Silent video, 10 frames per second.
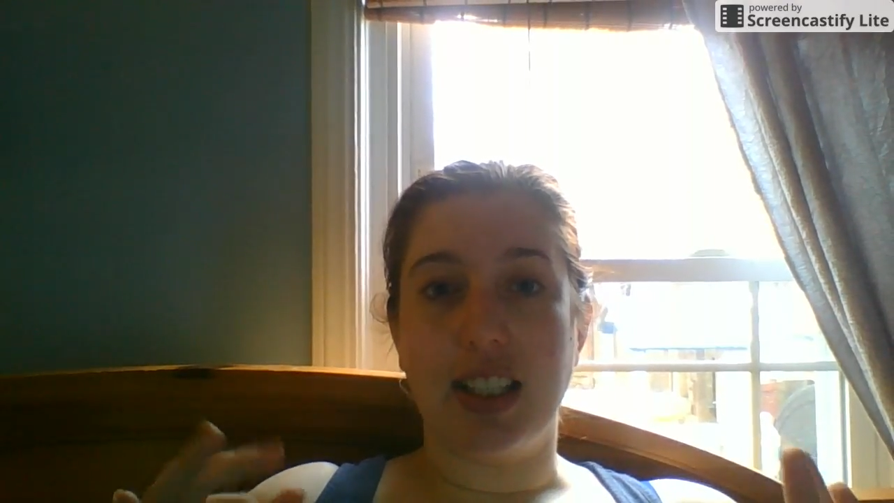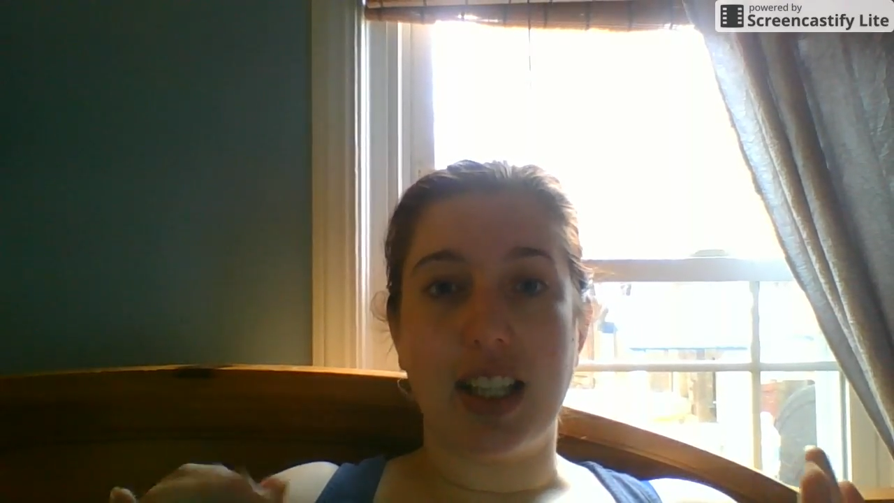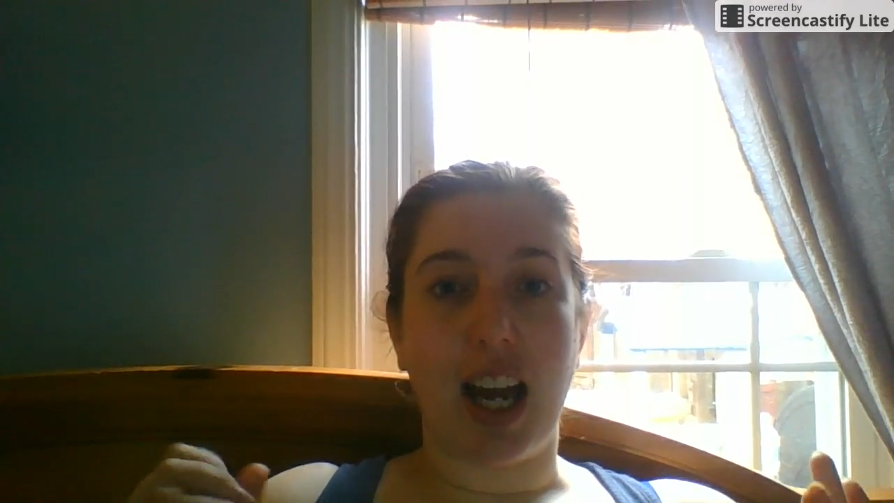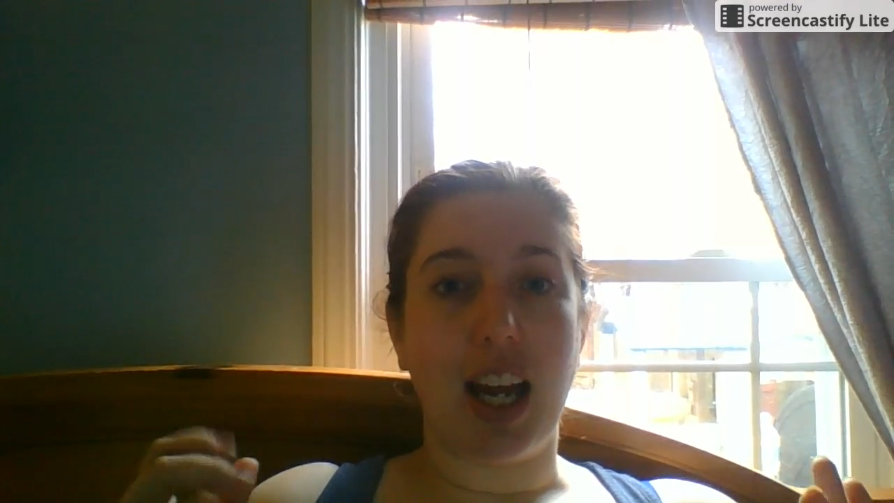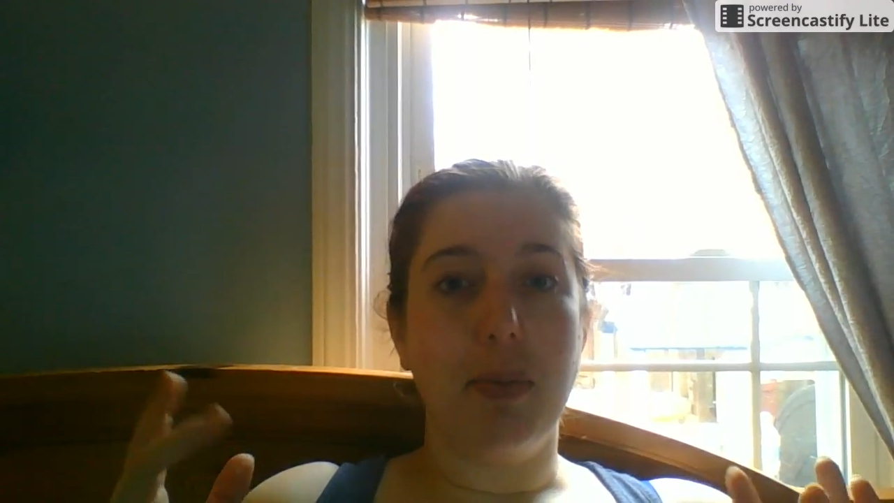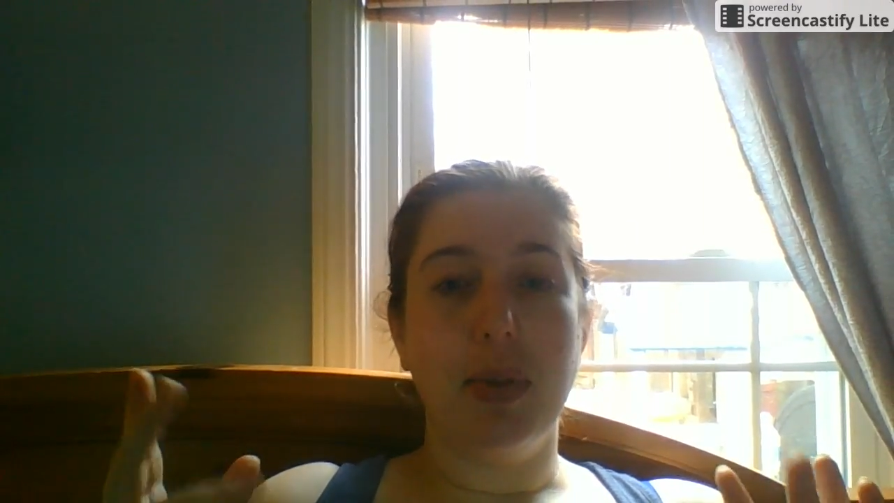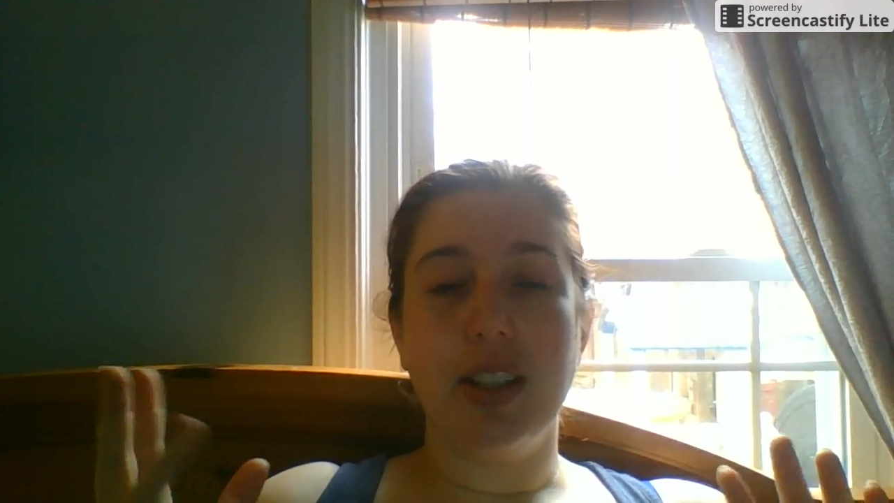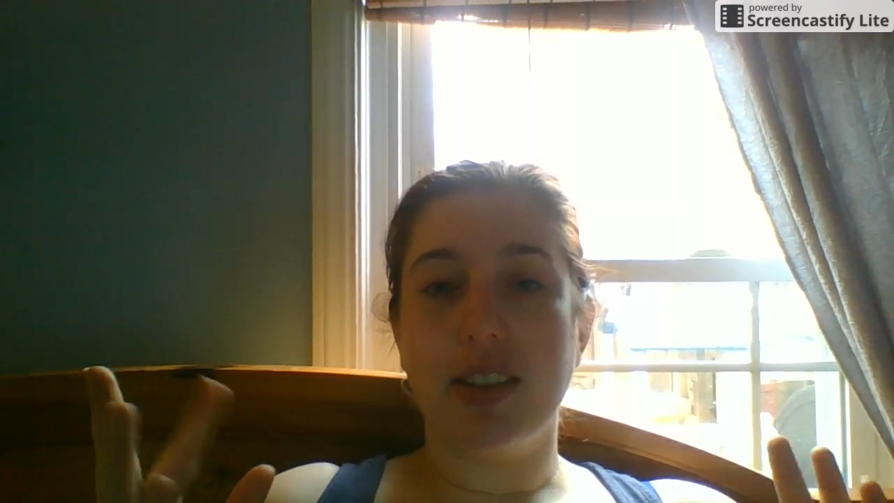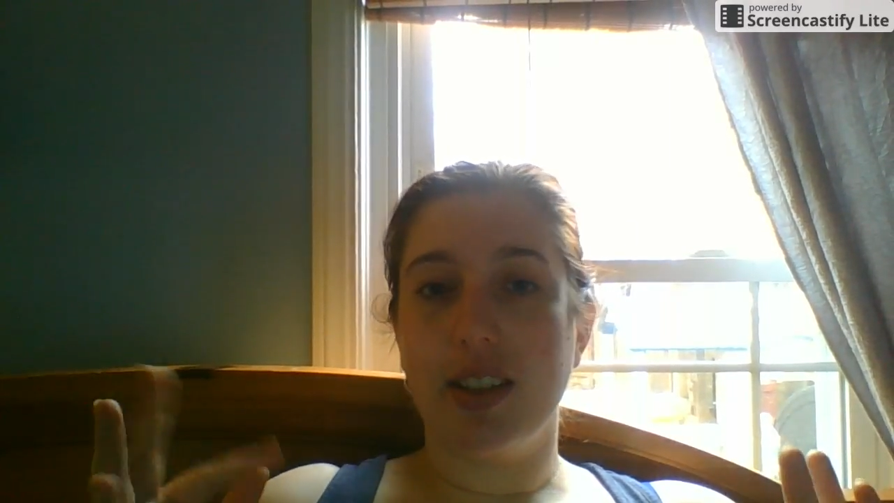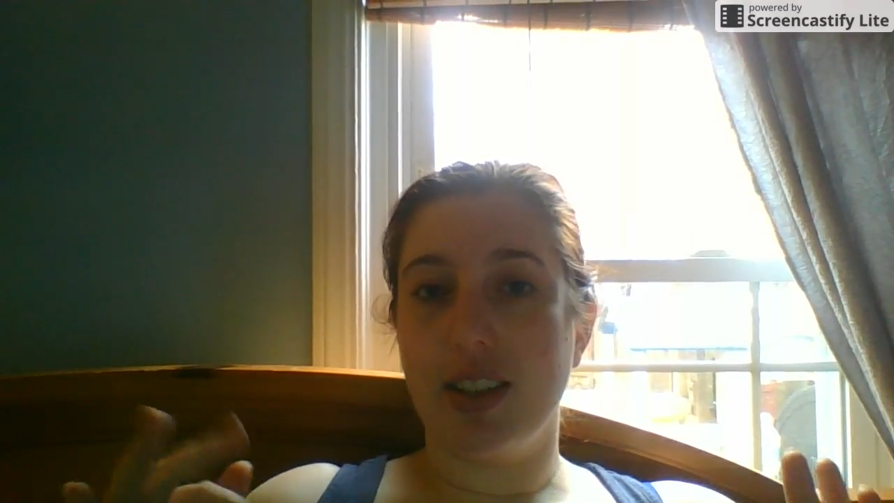
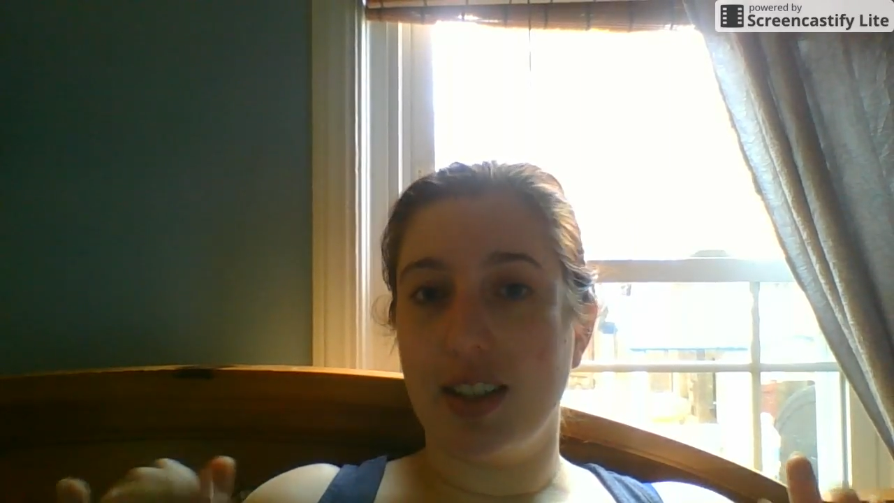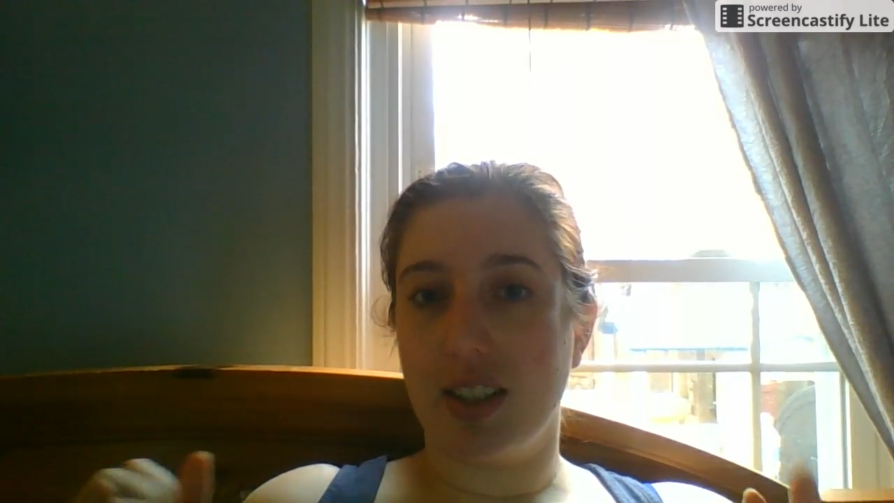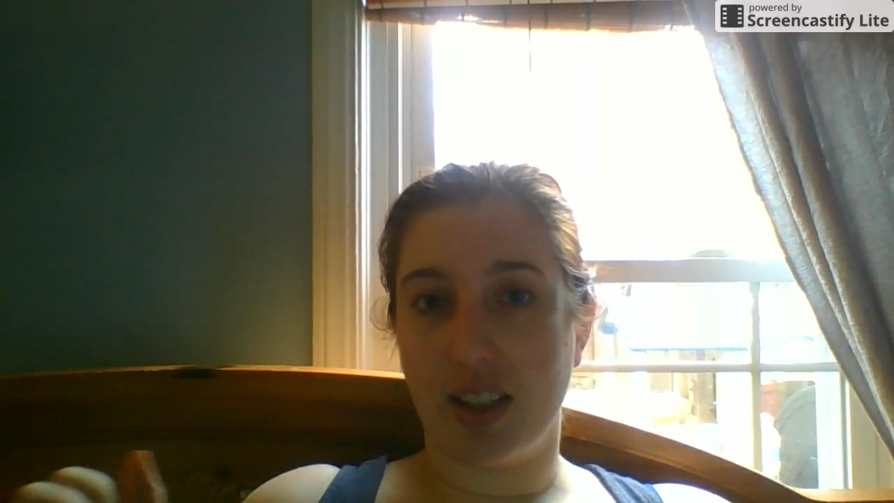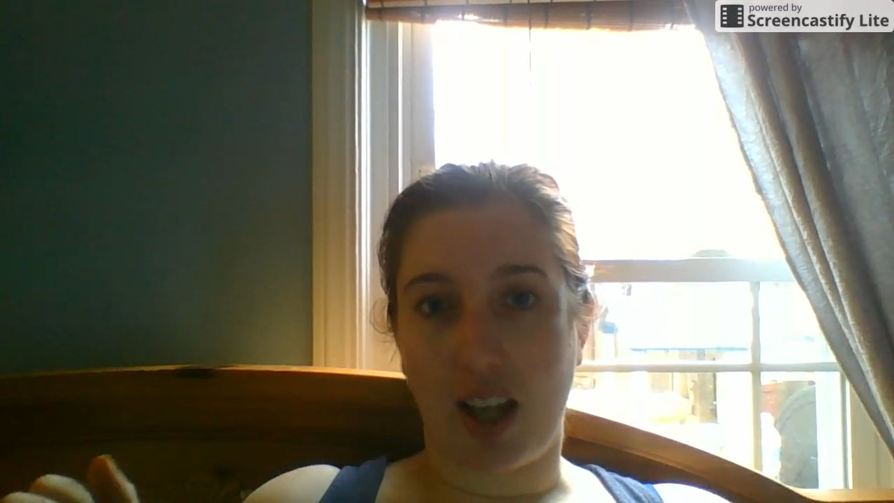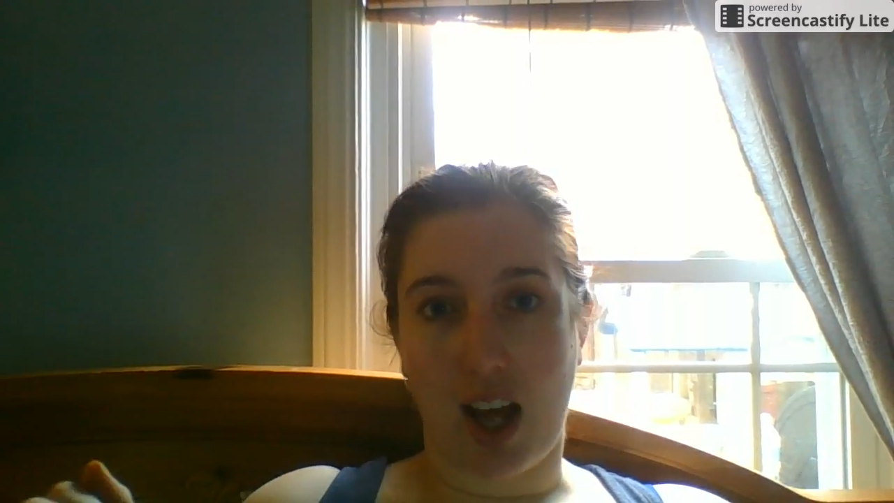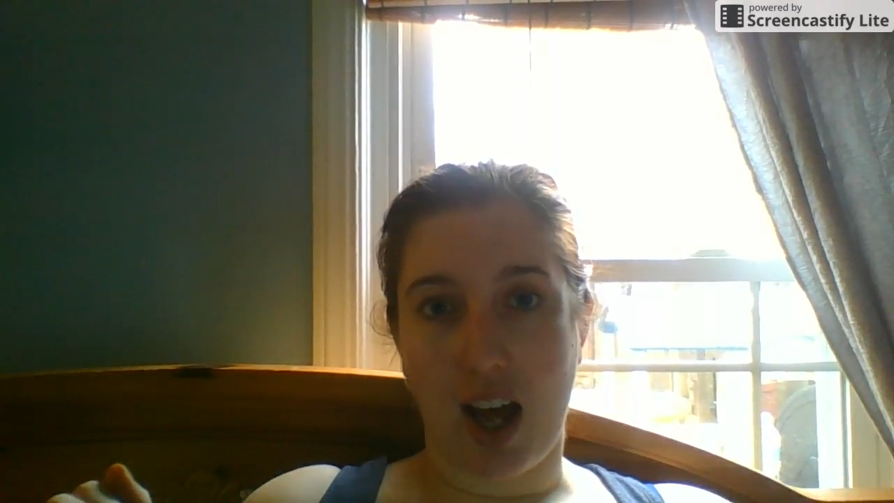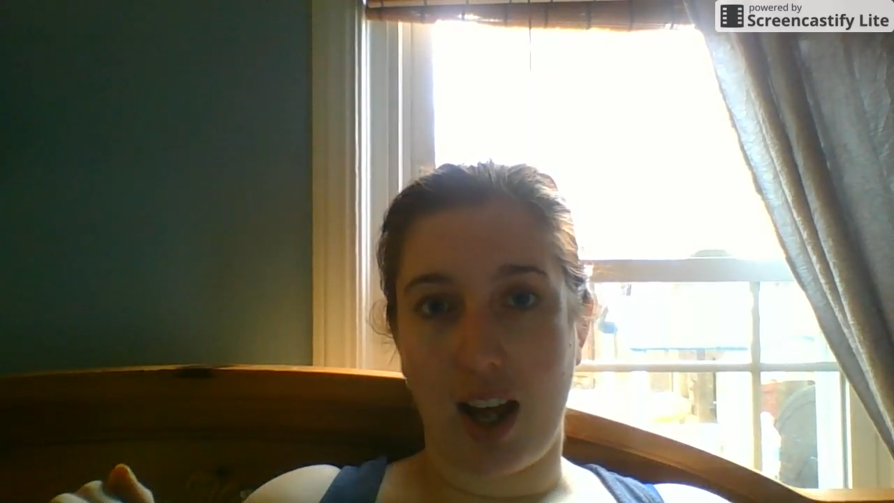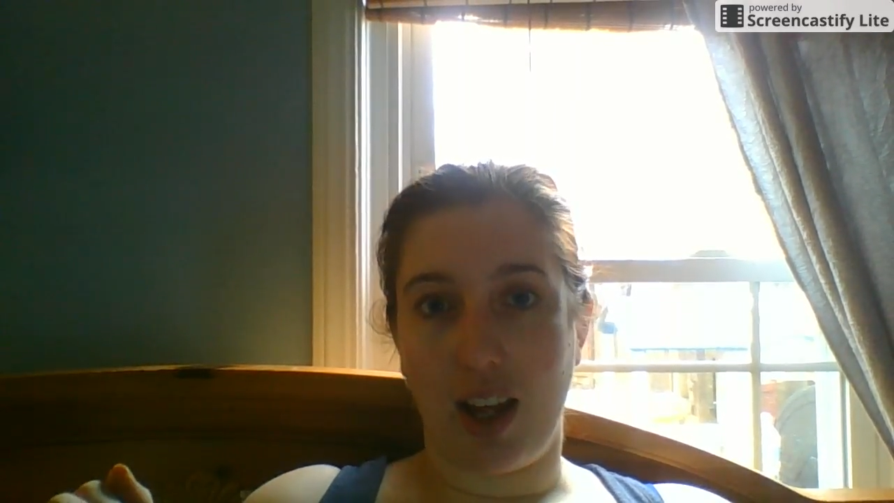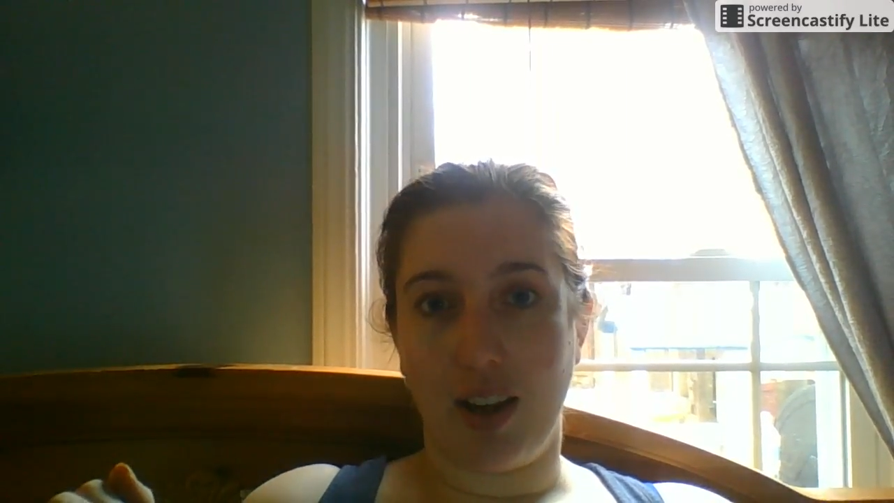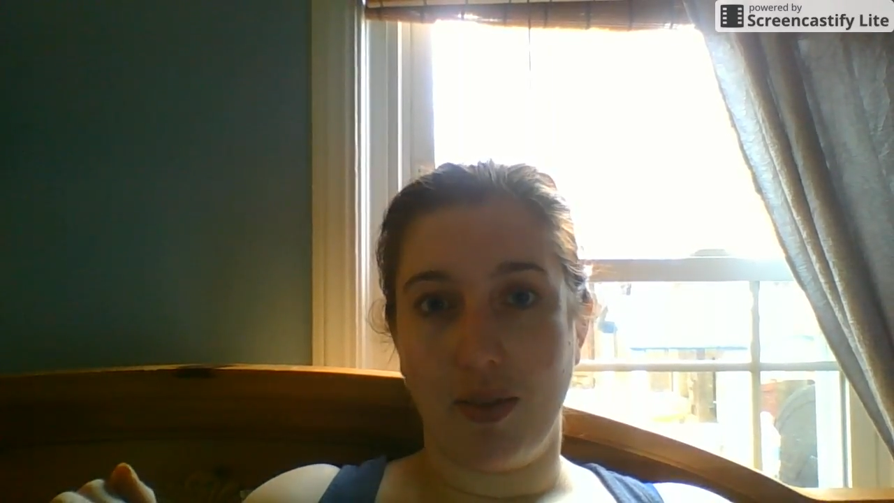diamonds in the
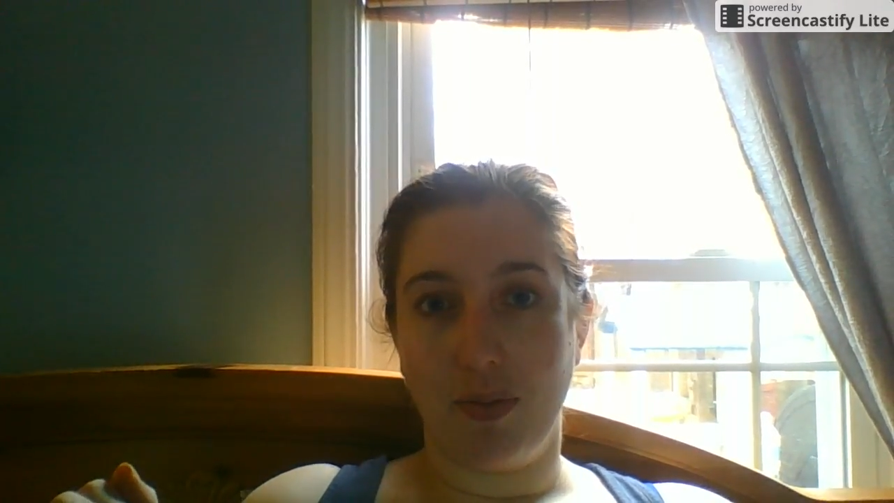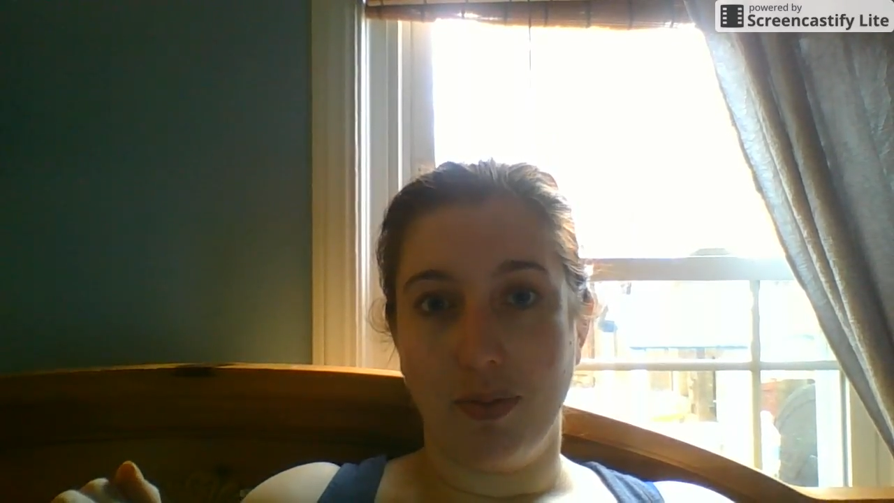sky.